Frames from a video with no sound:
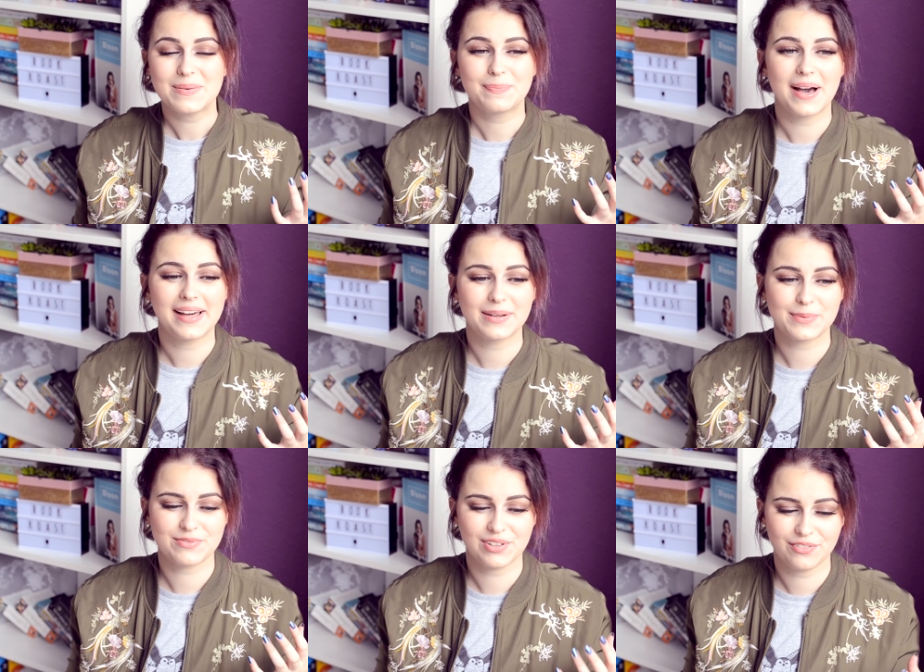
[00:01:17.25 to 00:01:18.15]
But it
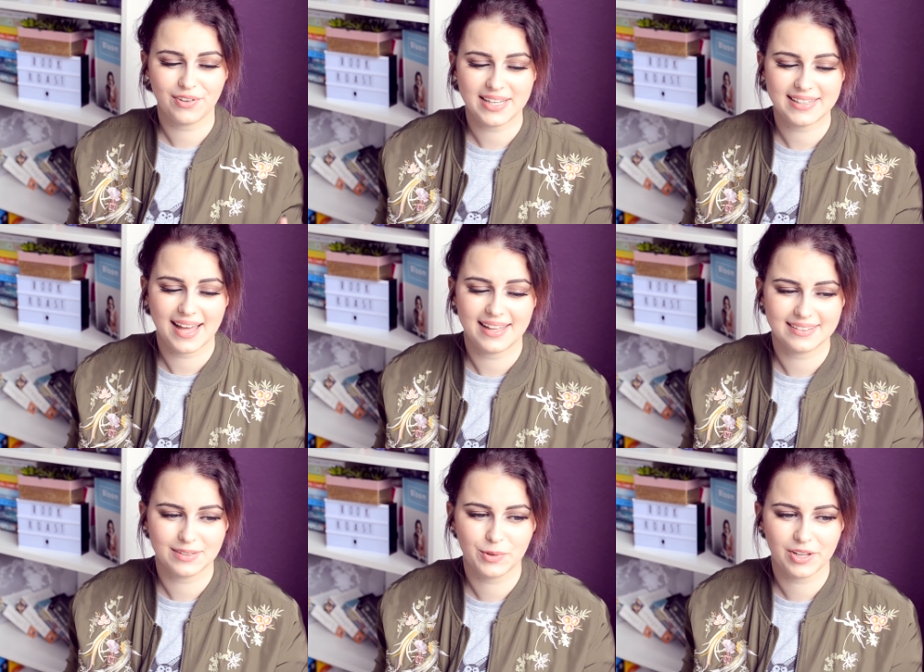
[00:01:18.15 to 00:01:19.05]
was really funny
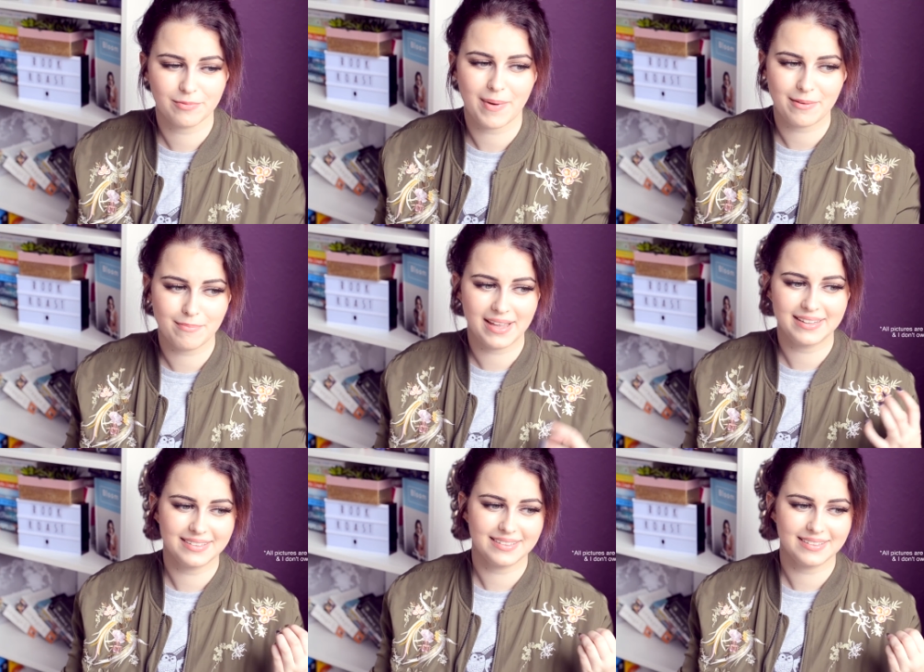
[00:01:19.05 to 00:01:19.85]
that one of my main